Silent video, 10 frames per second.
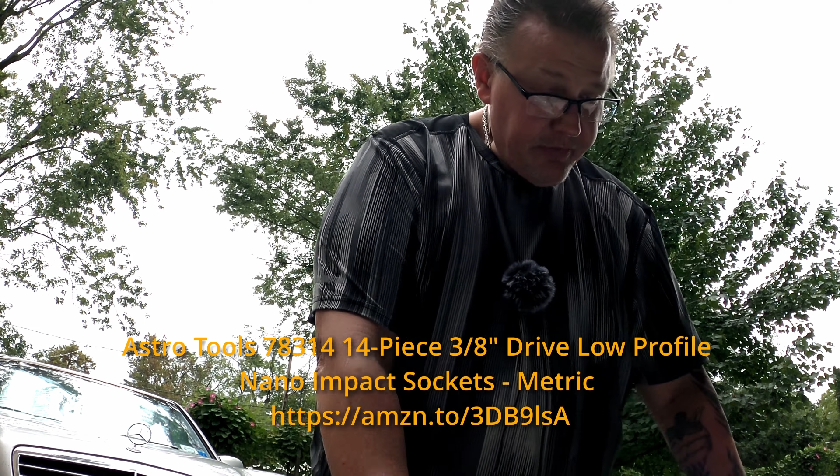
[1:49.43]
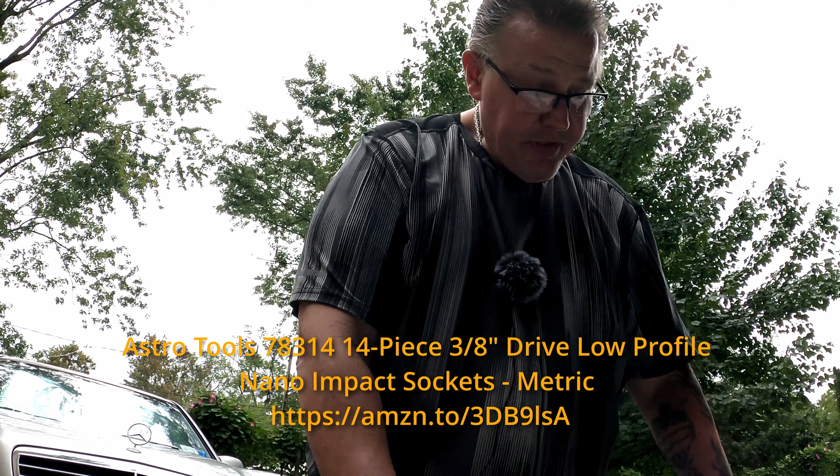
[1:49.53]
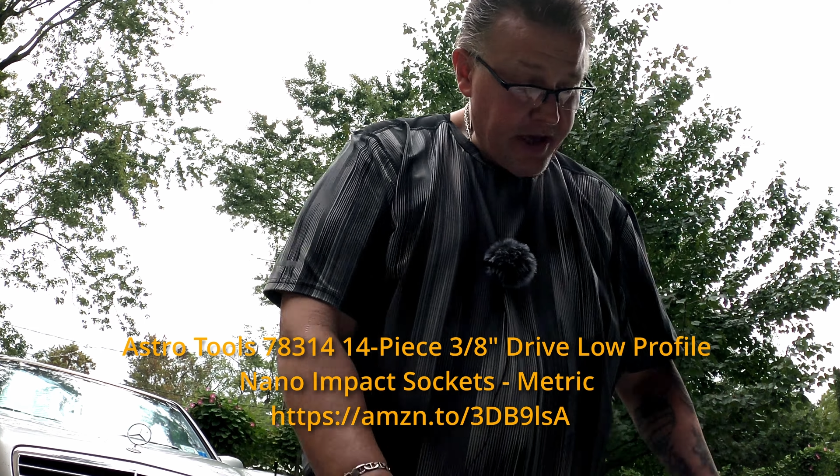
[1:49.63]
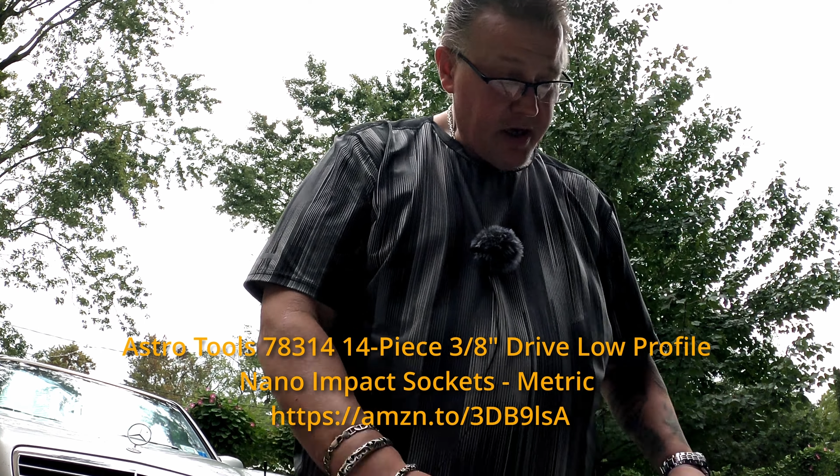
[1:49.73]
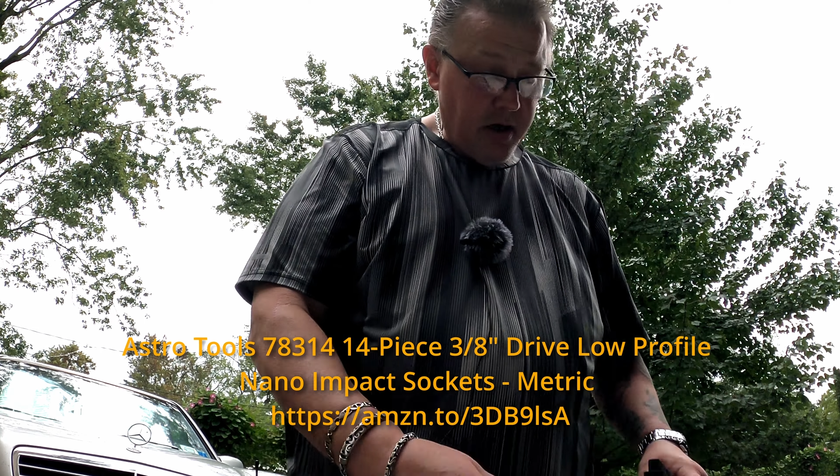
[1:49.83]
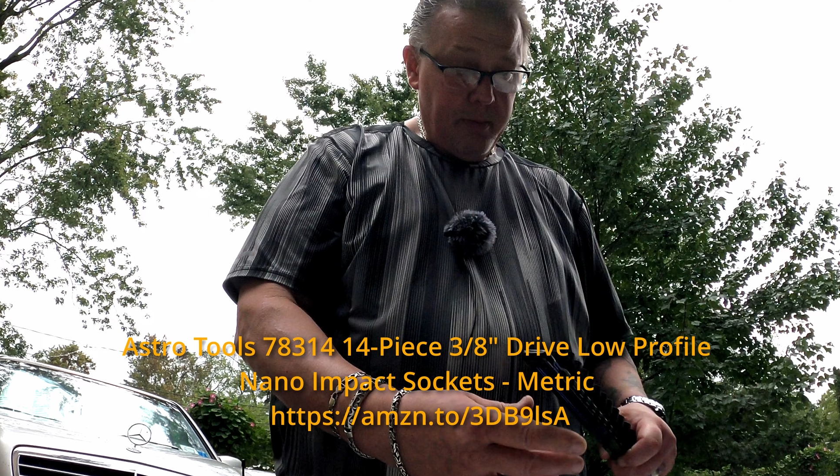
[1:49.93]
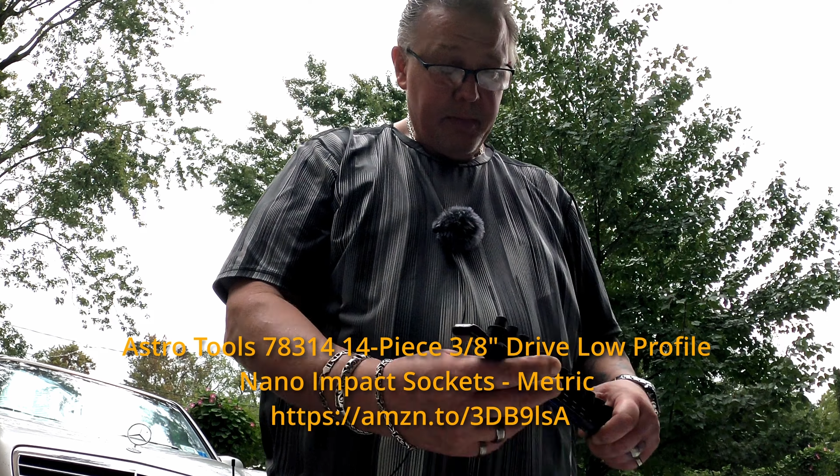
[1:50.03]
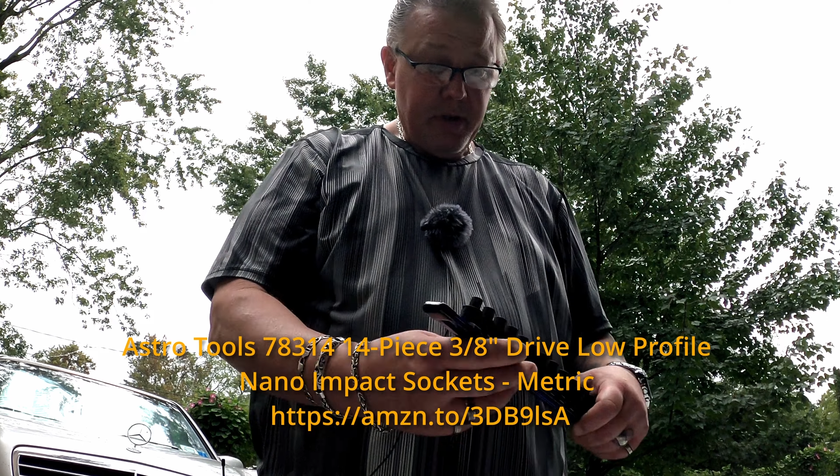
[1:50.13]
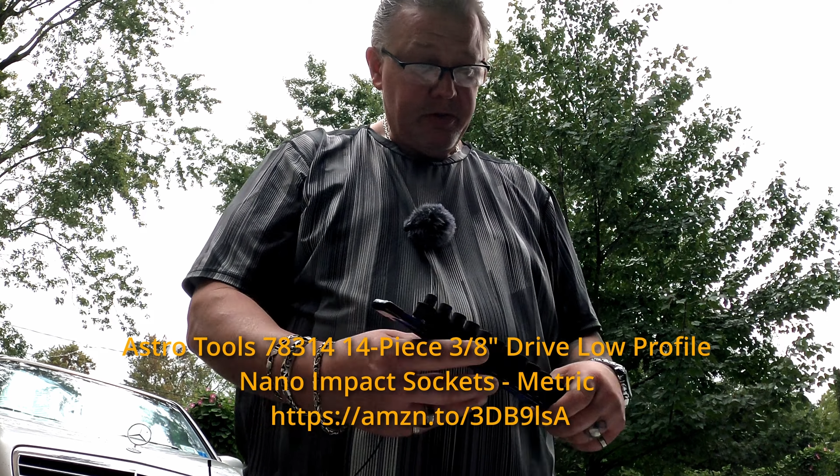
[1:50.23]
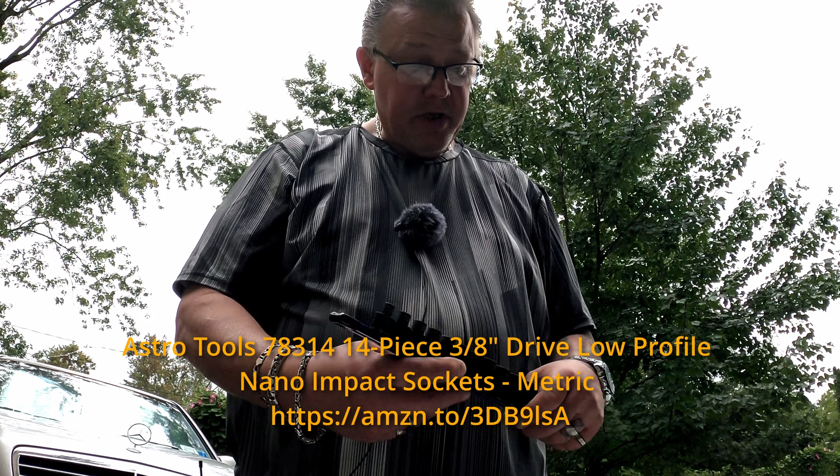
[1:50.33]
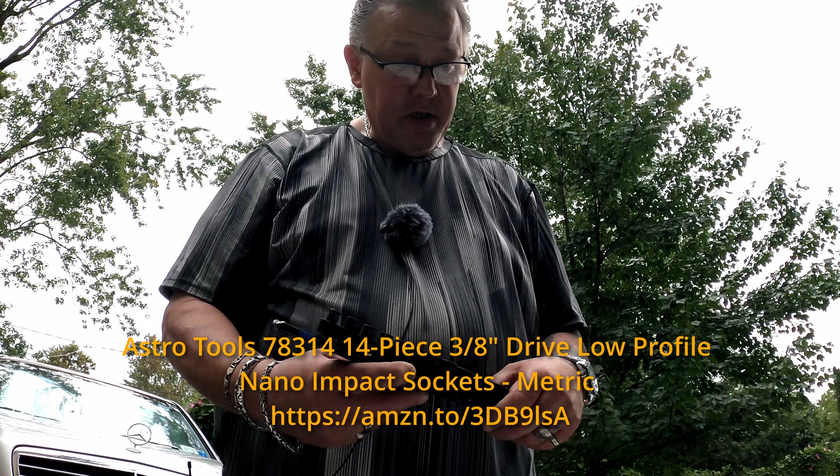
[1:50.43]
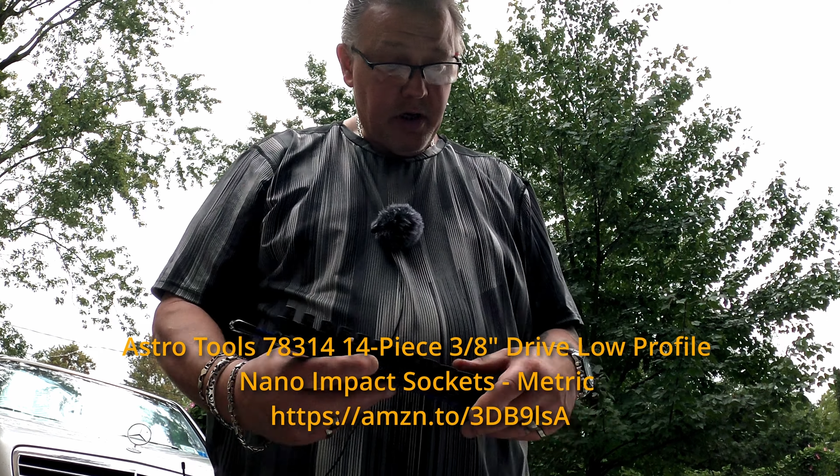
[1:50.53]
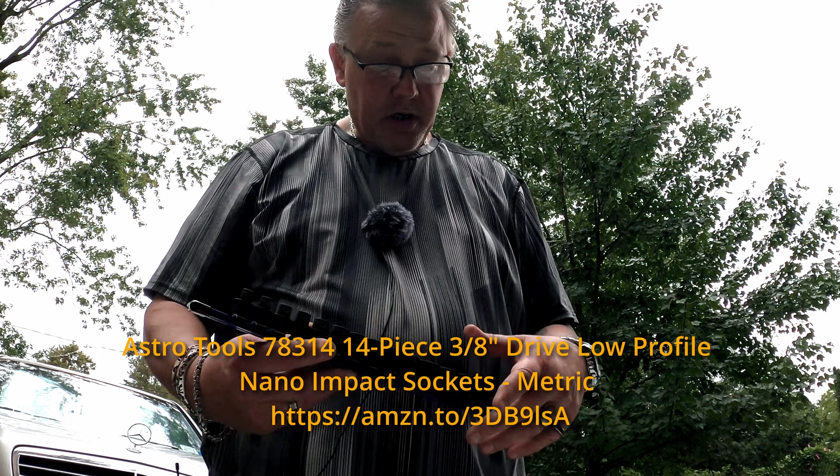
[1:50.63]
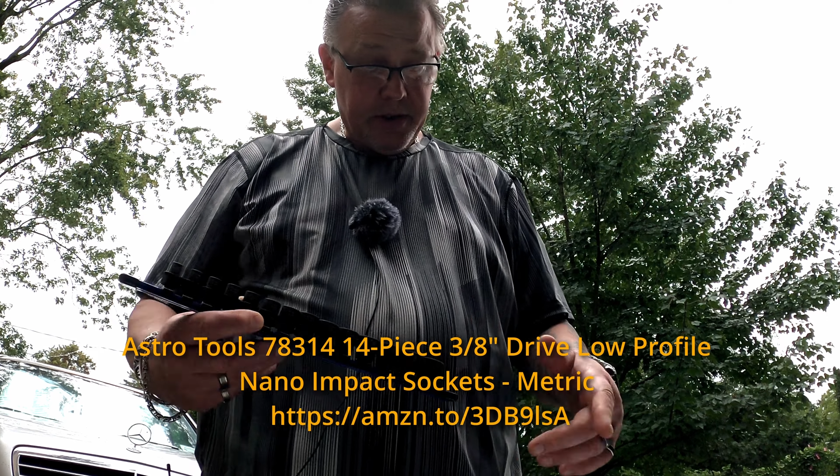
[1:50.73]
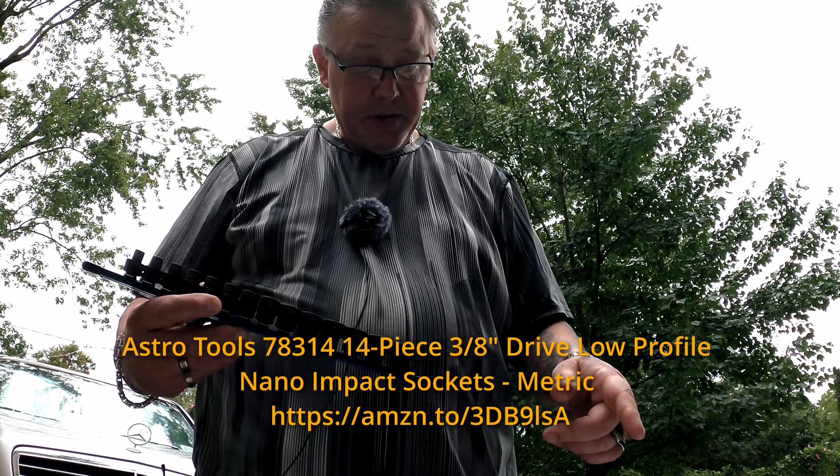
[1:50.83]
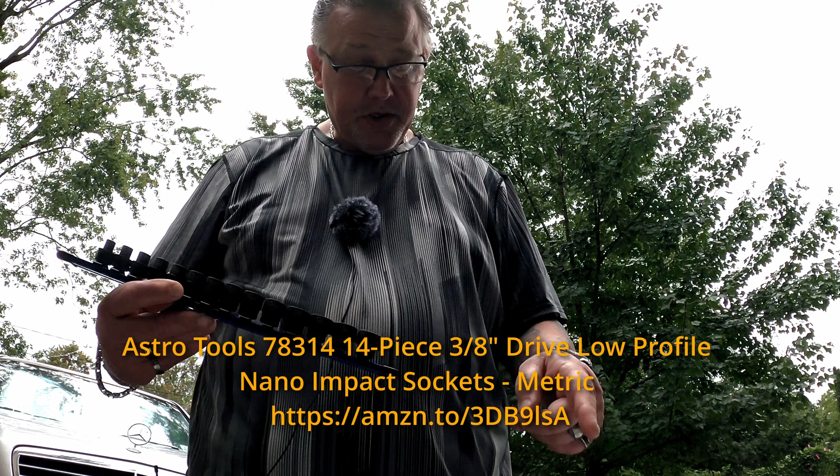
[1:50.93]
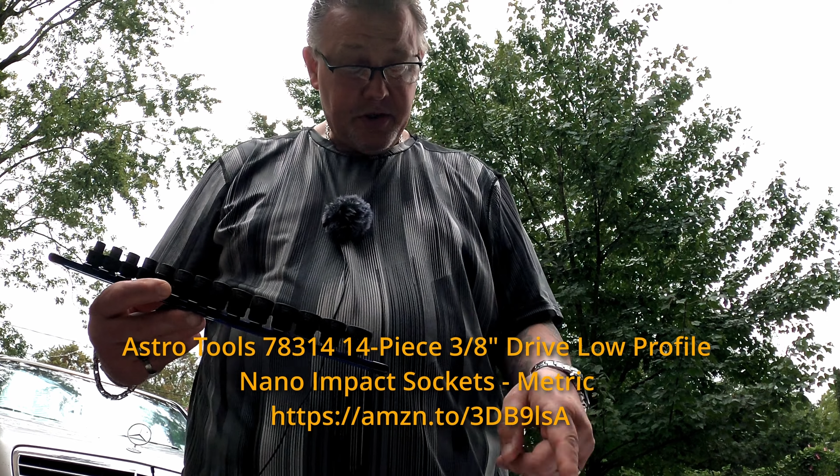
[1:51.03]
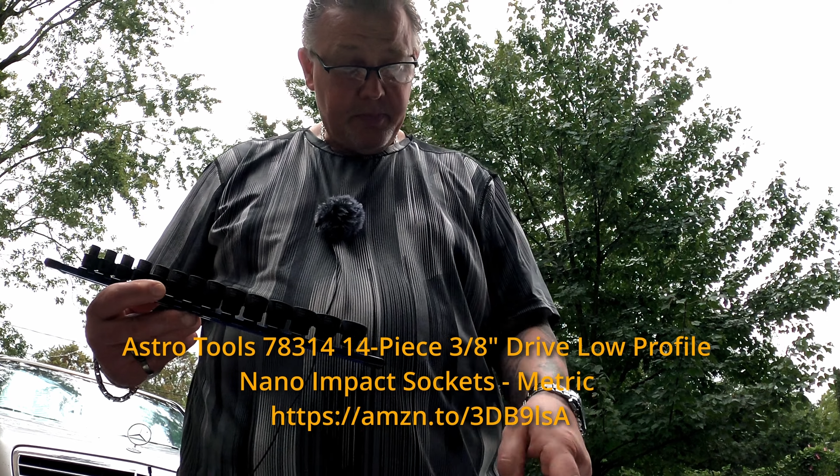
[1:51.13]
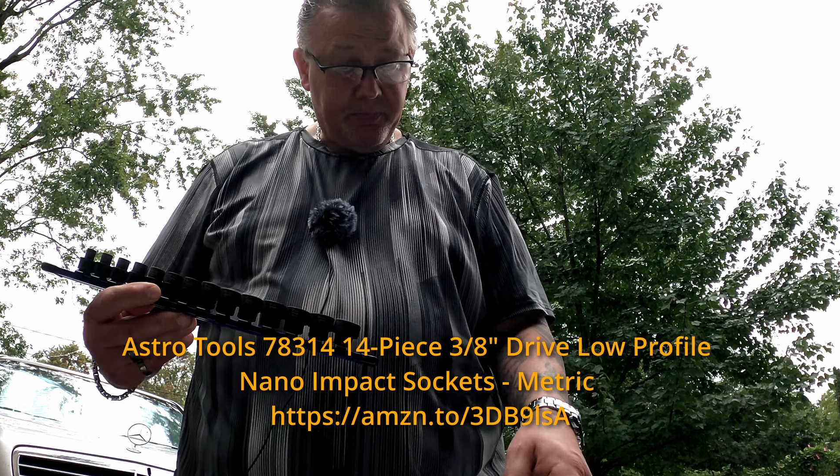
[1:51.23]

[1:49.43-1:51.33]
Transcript: They come, the